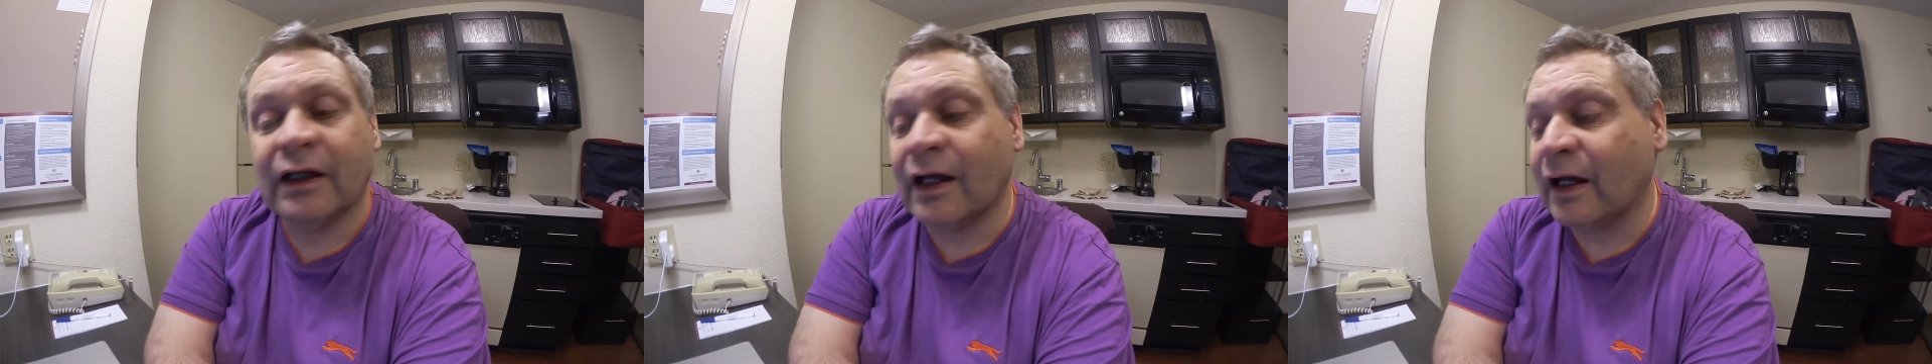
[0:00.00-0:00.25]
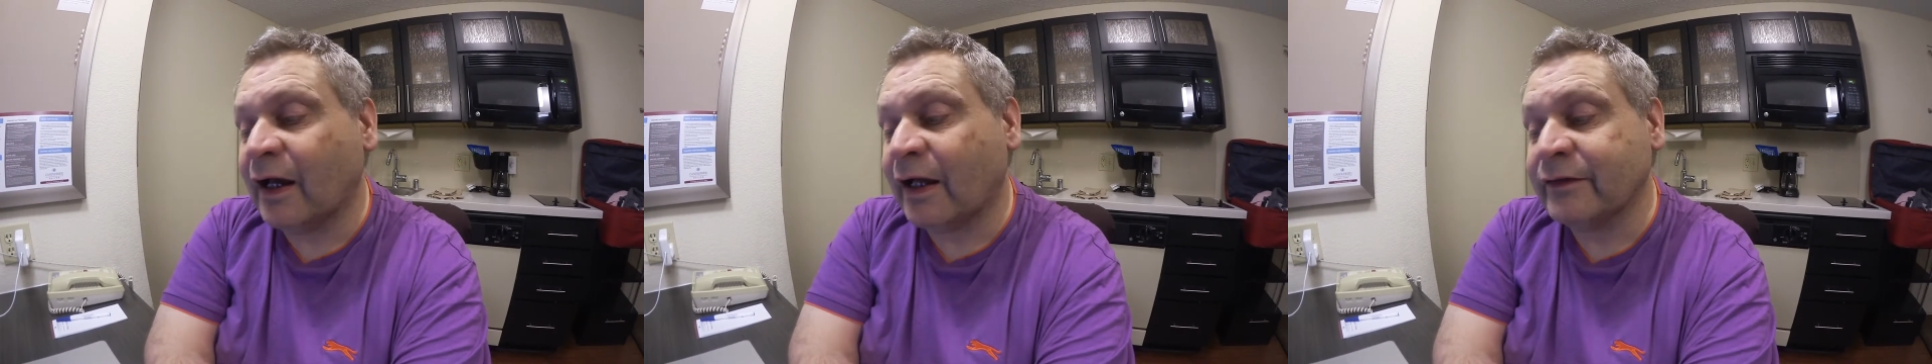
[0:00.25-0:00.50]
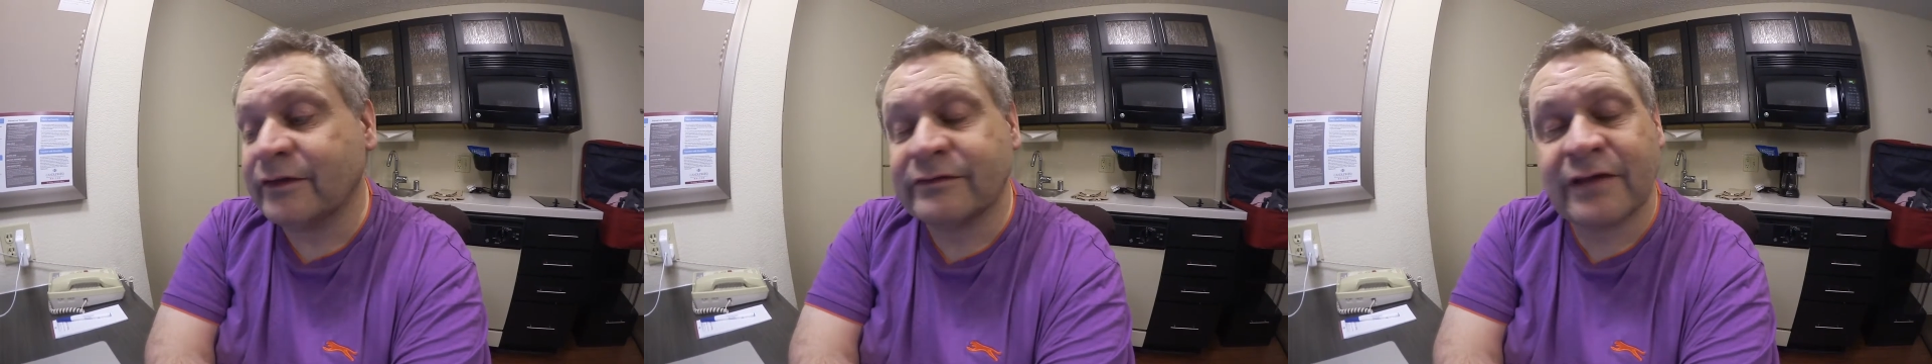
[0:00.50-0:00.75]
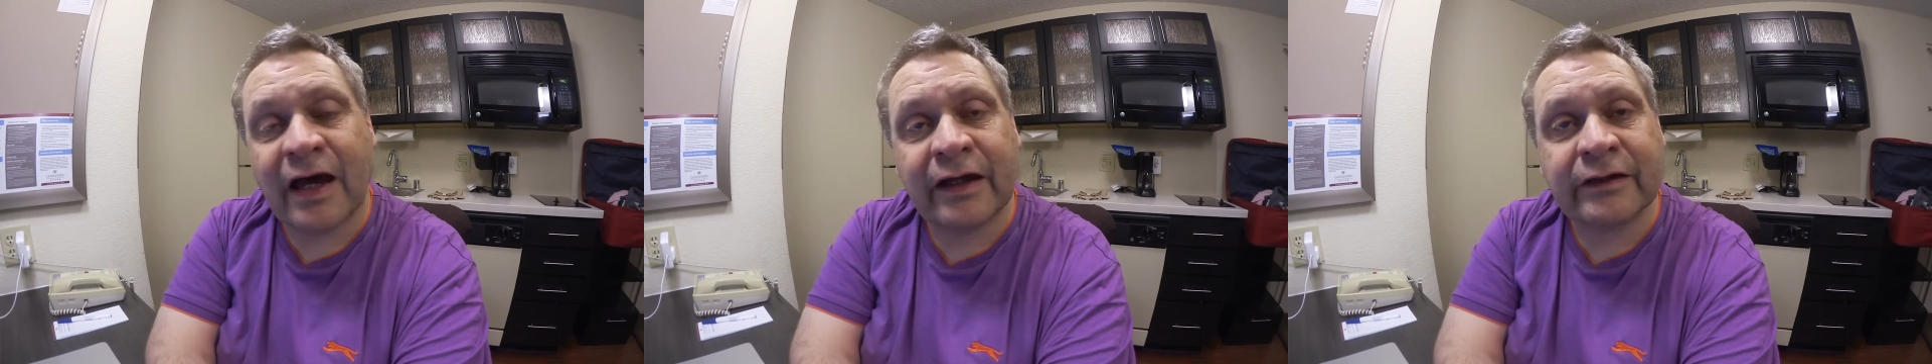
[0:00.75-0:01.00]
and the
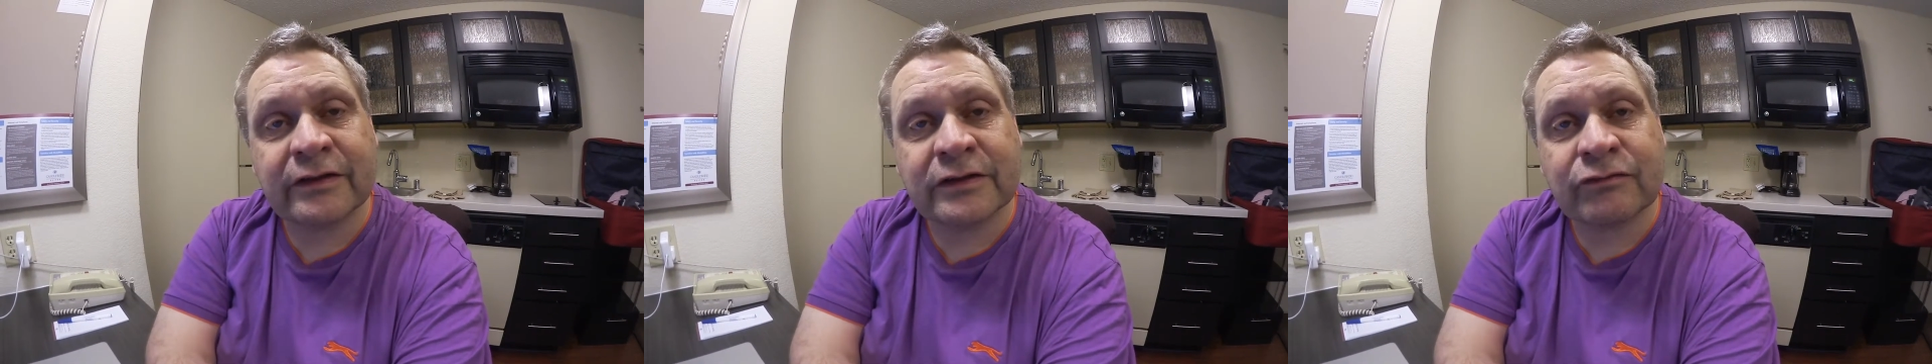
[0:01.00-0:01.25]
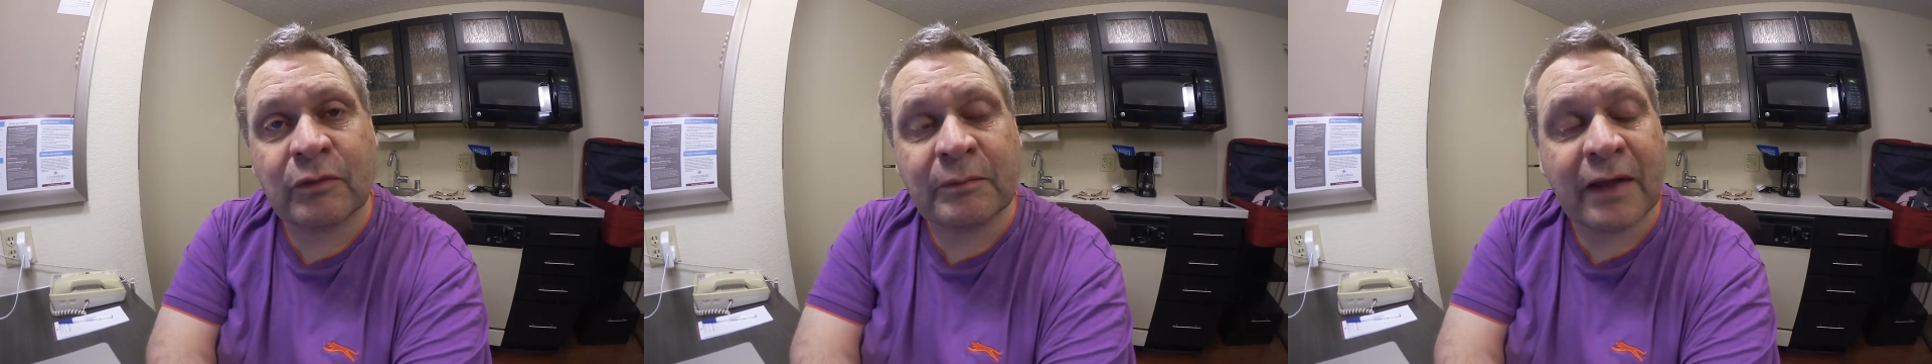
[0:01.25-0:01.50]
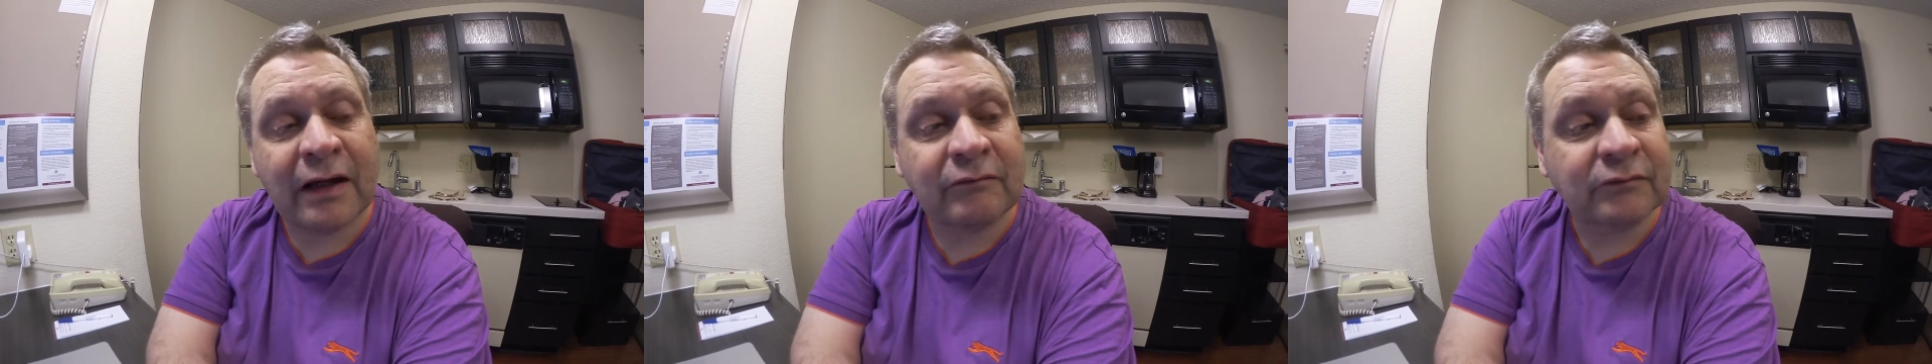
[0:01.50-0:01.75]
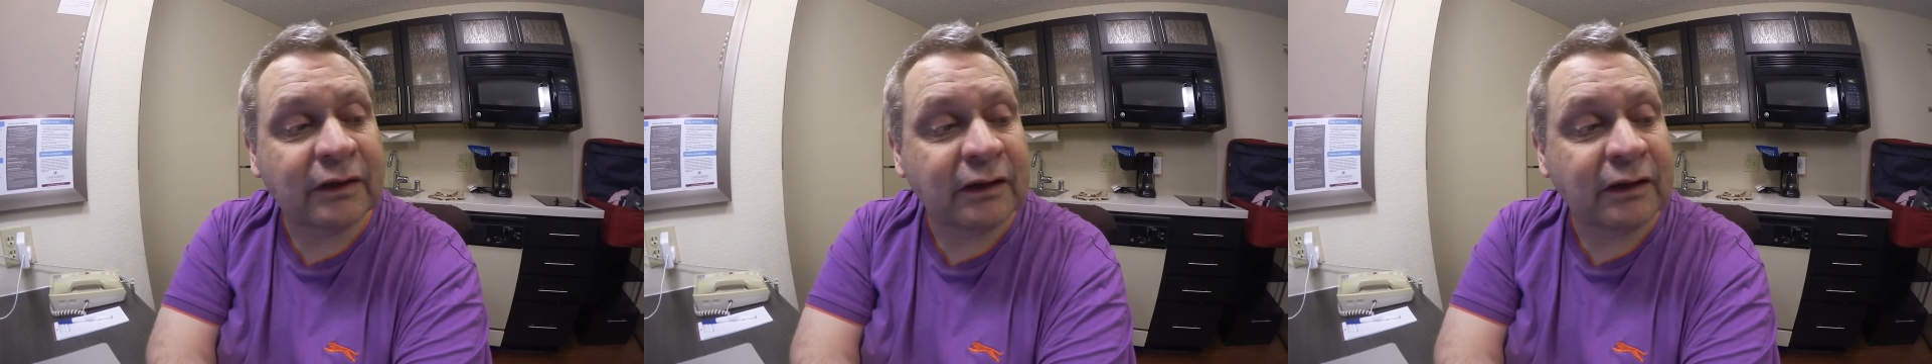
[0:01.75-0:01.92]
tiredness from that.